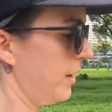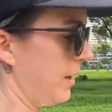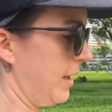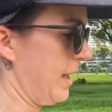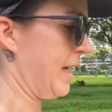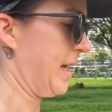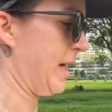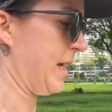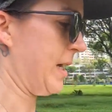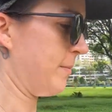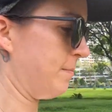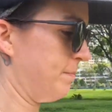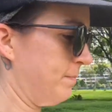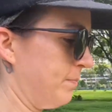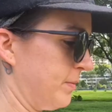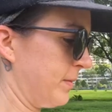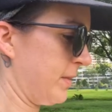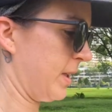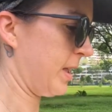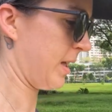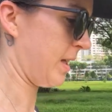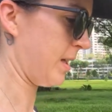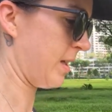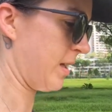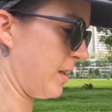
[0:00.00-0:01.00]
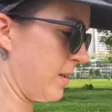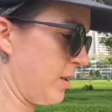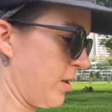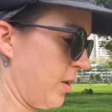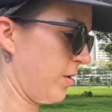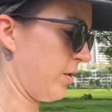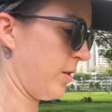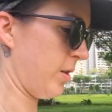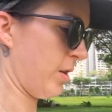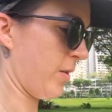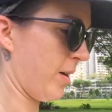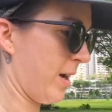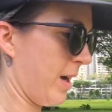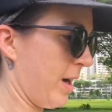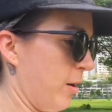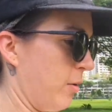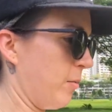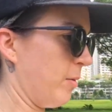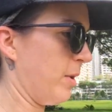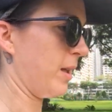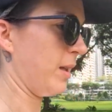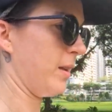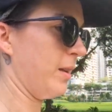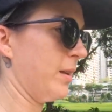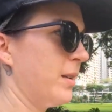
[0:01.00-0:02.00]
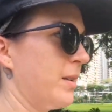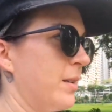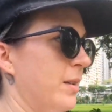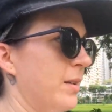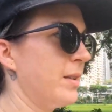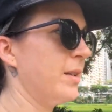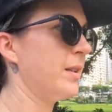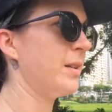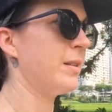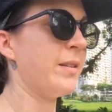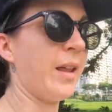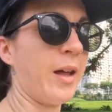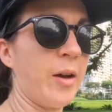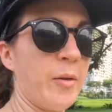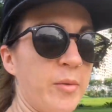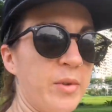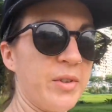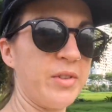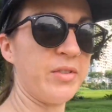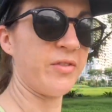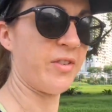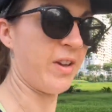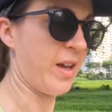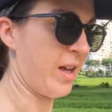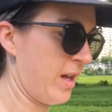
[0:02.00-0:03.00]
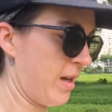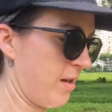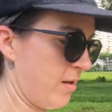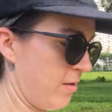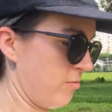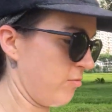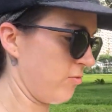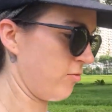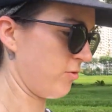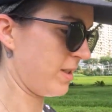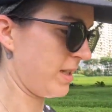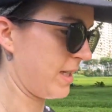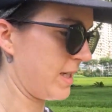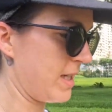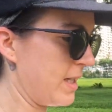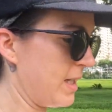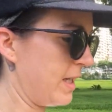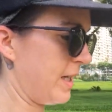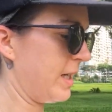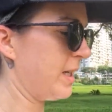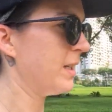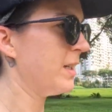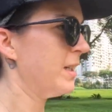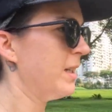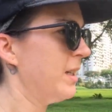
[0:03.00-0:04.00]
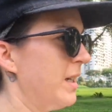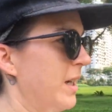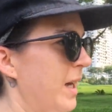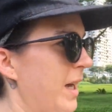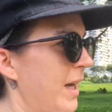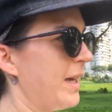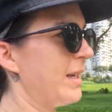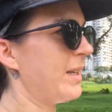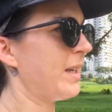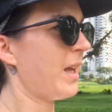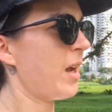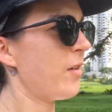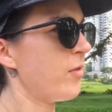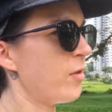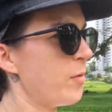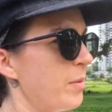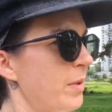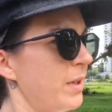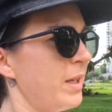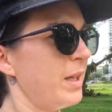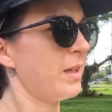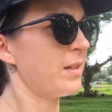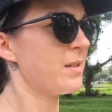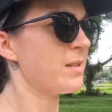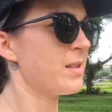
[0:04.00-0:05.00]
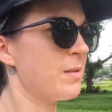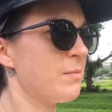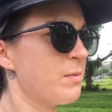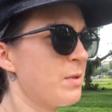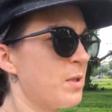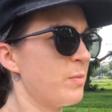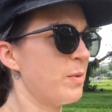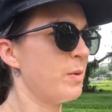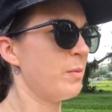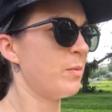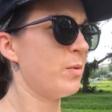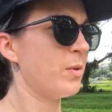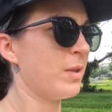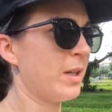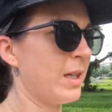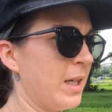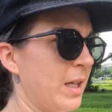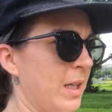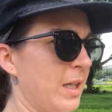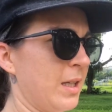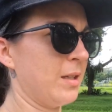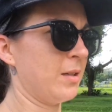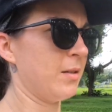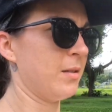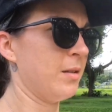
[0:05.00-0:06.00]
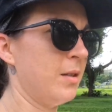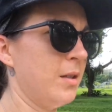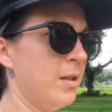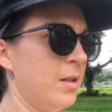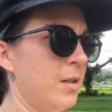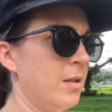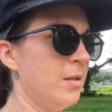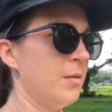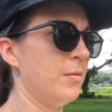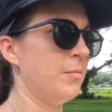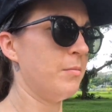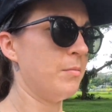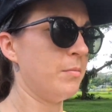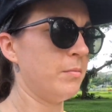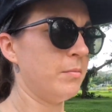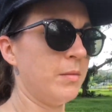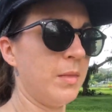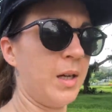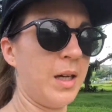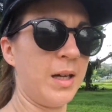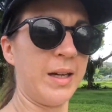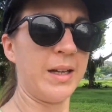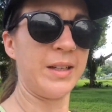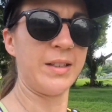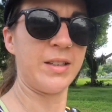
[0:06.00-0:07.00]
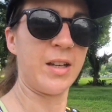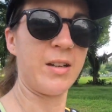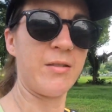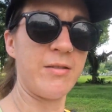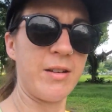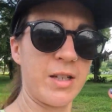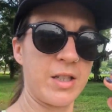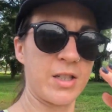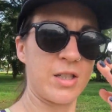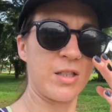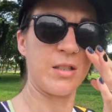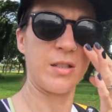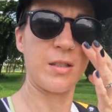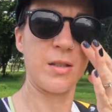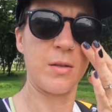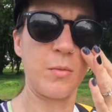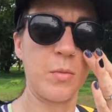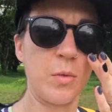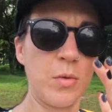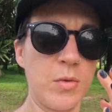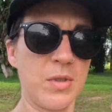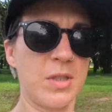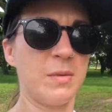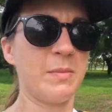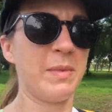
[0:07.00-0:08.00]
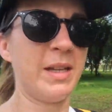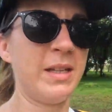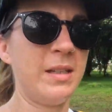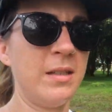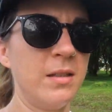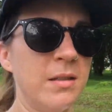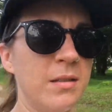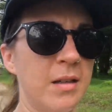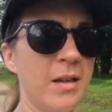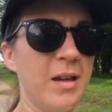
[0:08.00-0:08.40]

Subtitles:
I don't know how well that would fare really. And everybody else seems to be walking in my direction towards me,